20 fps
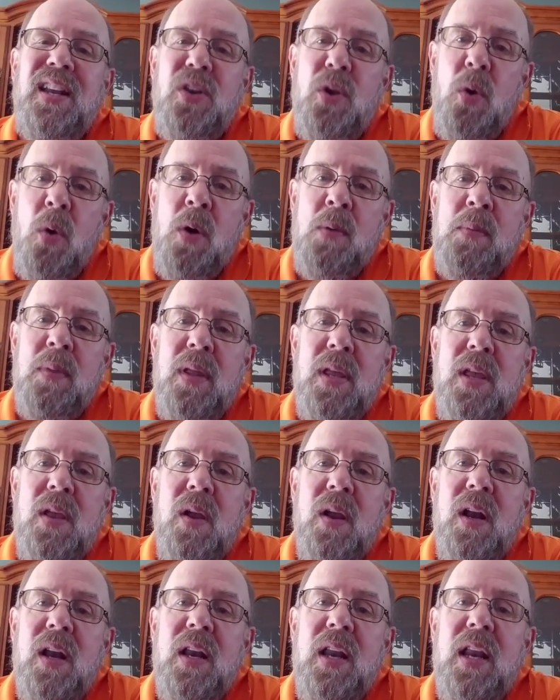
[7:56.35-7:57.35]
Normally,
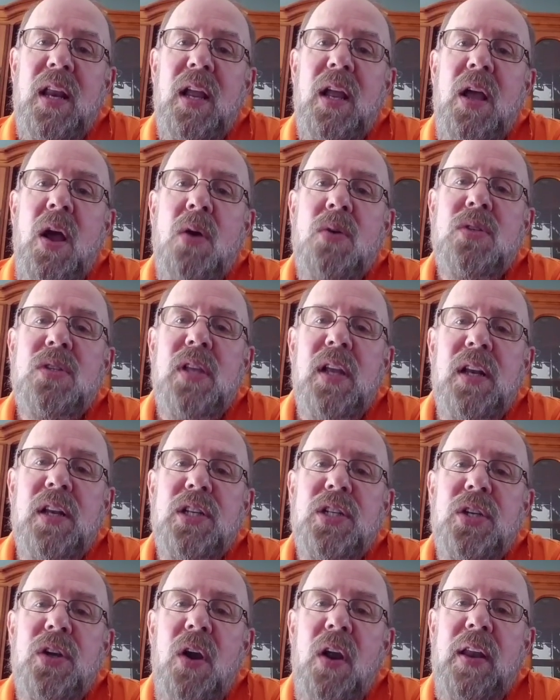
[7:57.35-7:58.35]
you're going to need a
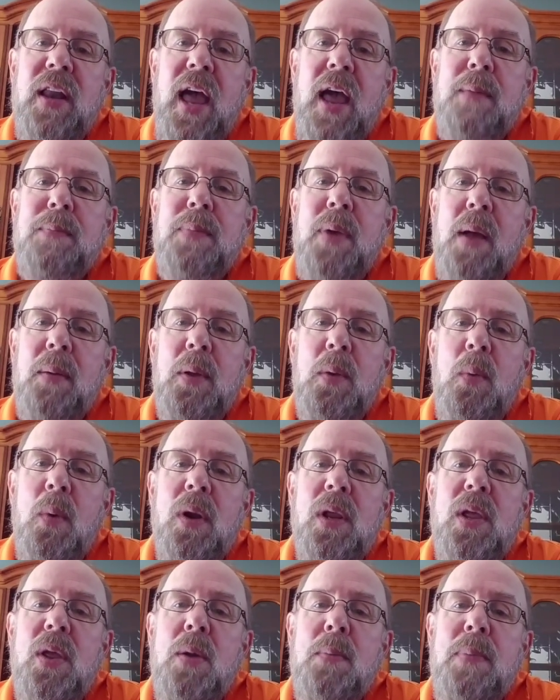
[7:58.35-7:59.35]
co-signature on that, probably
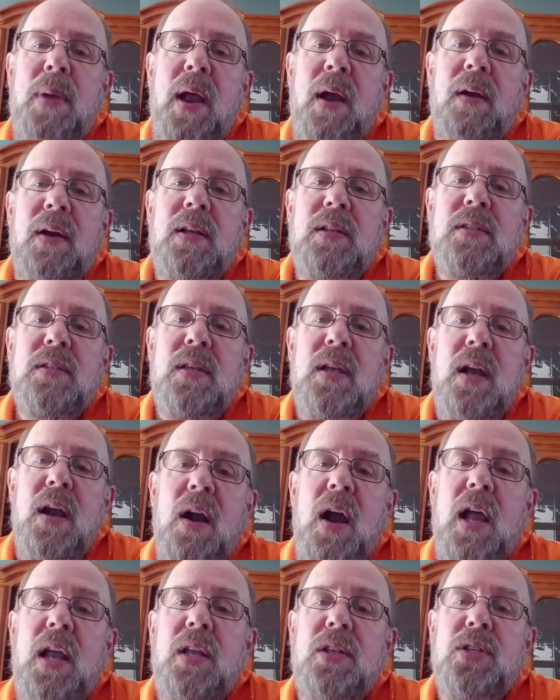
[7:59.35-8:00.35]
one of your parents.
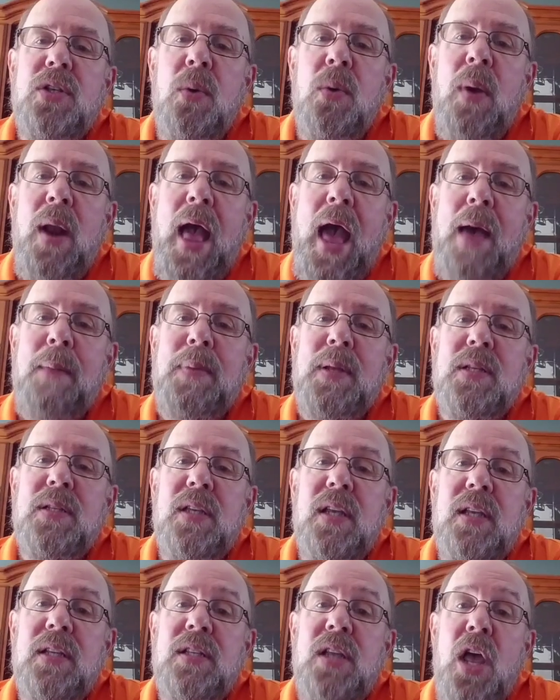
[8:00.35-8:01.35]
All right, so what
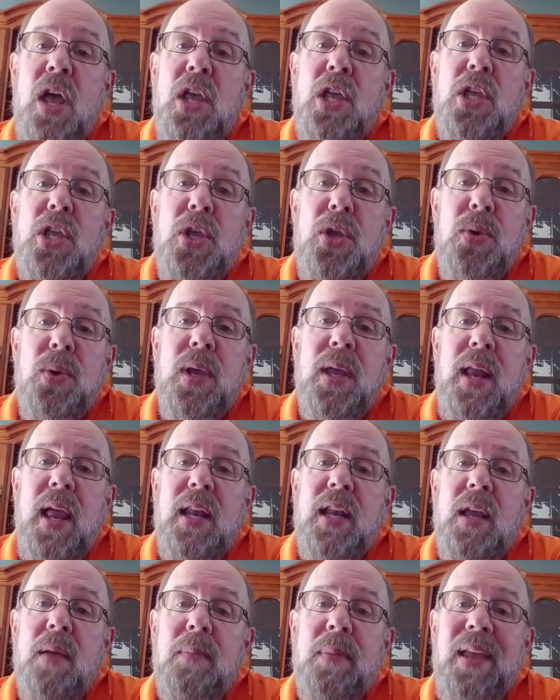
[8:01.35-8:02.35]
happens is you can
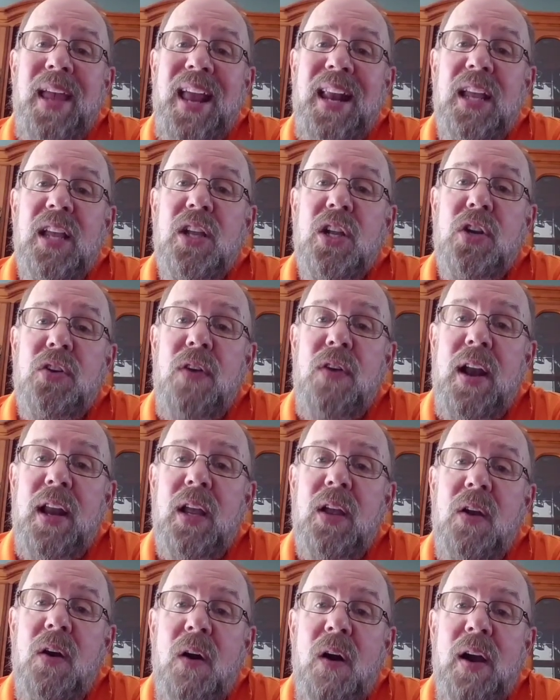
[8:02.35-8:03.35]
end up getting a
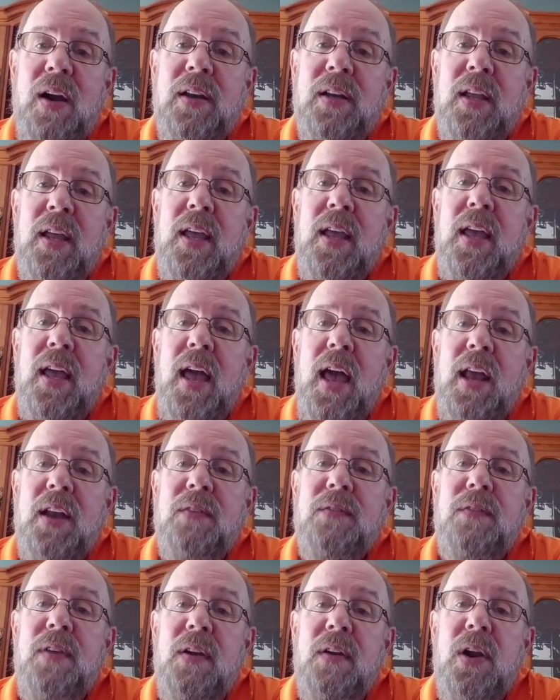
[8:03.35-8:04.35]
credit card at
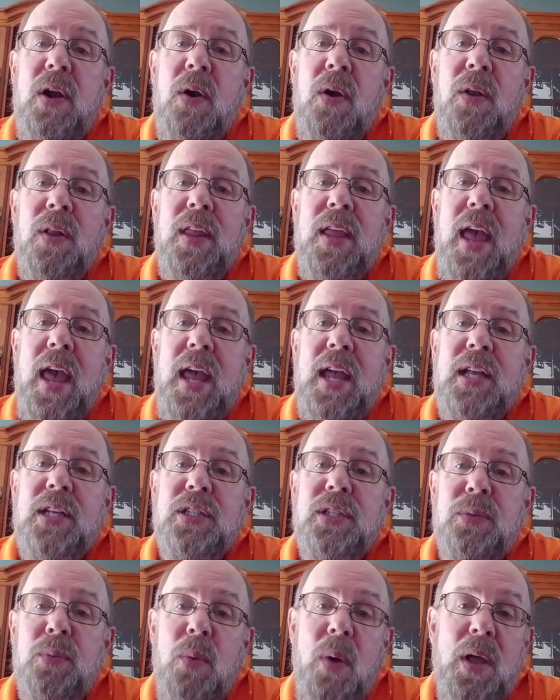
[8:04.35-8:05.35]
a very early
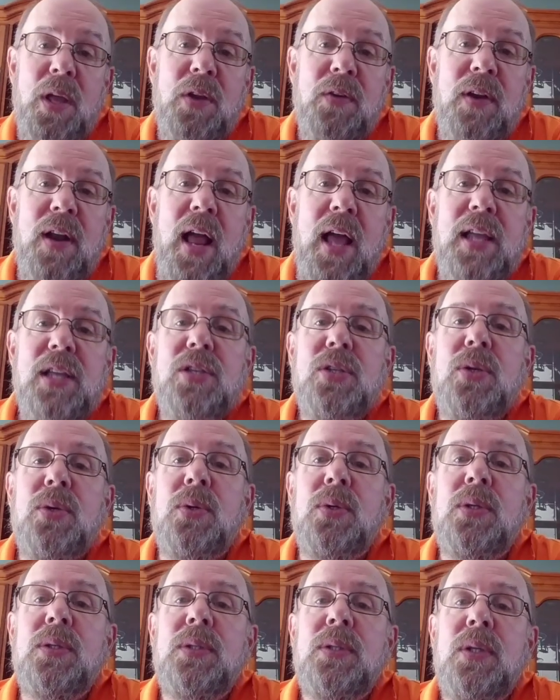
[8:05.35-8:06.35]
age while you're in high
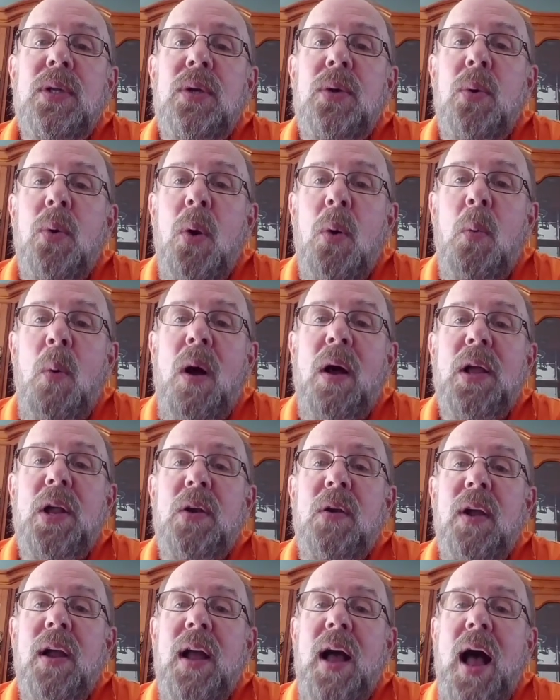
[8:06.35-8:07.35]
school or while
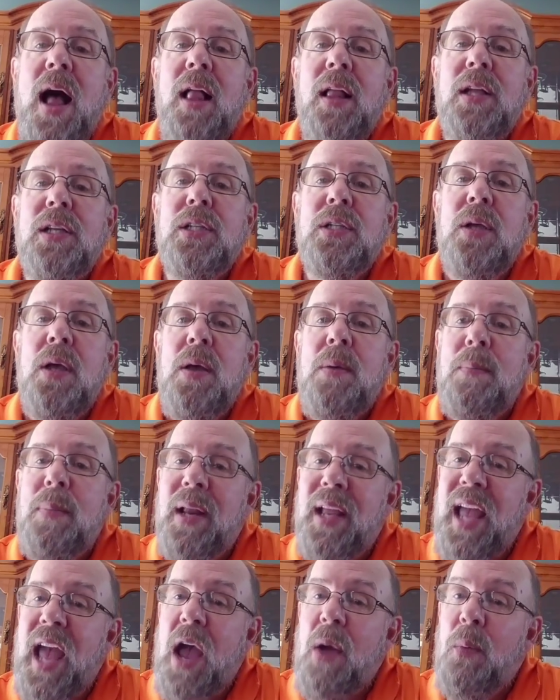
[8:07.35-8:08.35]
you're in college.
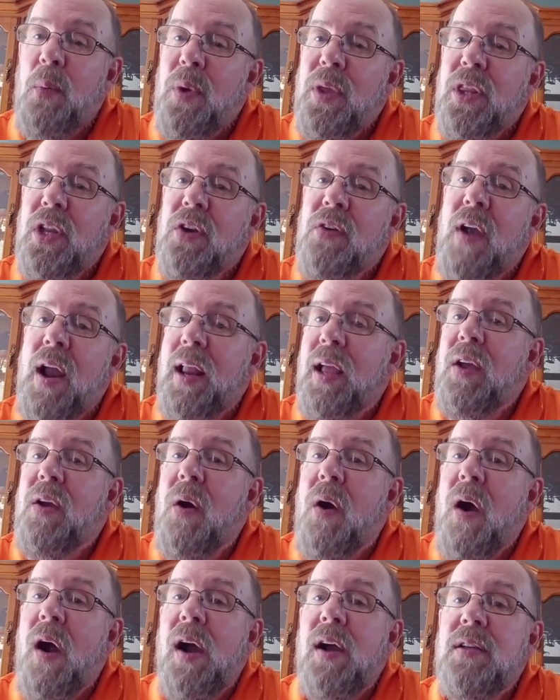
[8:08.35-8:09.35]
But again, with credit
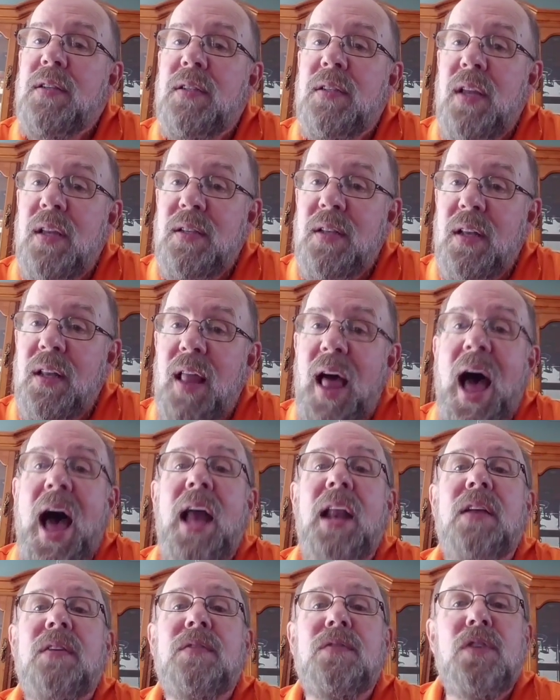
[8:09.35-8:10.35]
cards, there's a
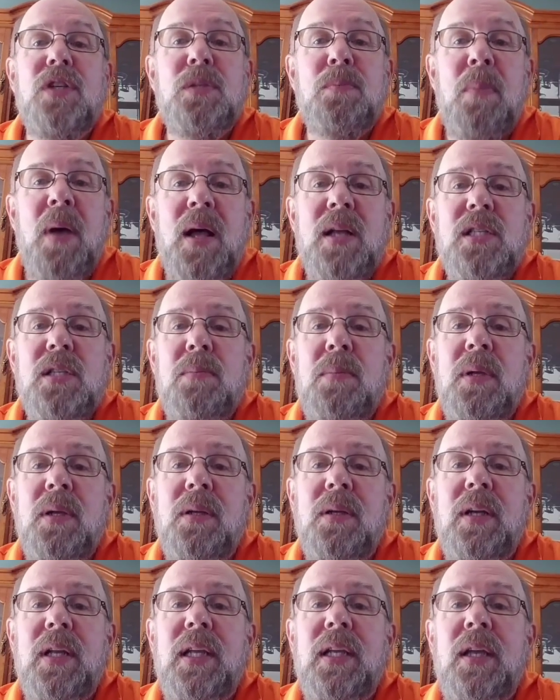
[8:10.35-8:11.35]
lot of
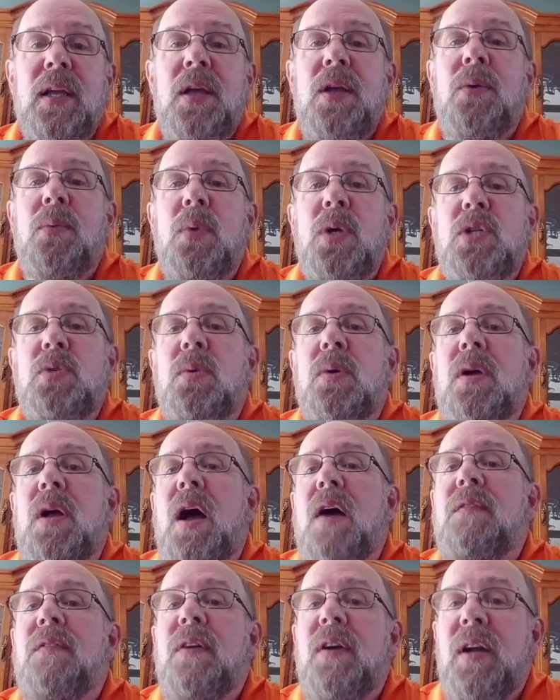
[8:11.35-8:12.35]
responsibility, which we'll
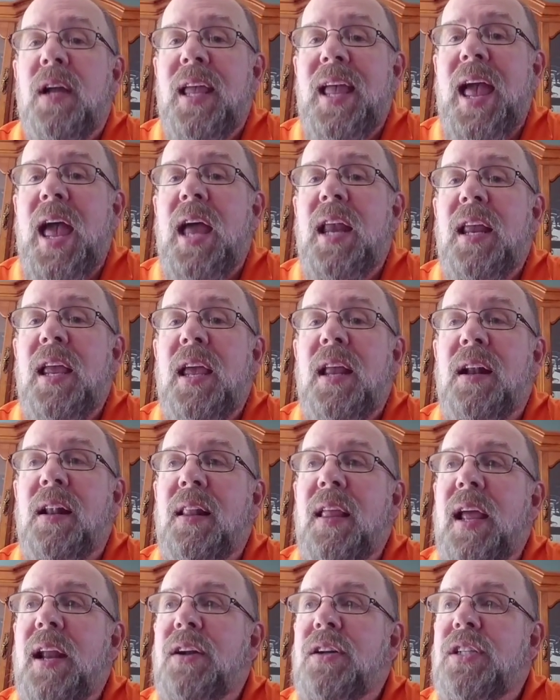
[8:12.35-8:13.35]
cover again in a
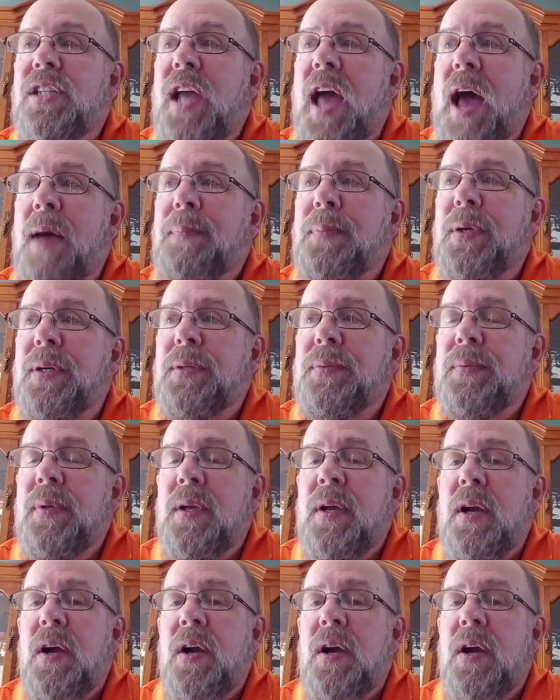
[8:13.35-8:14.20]
later chapter.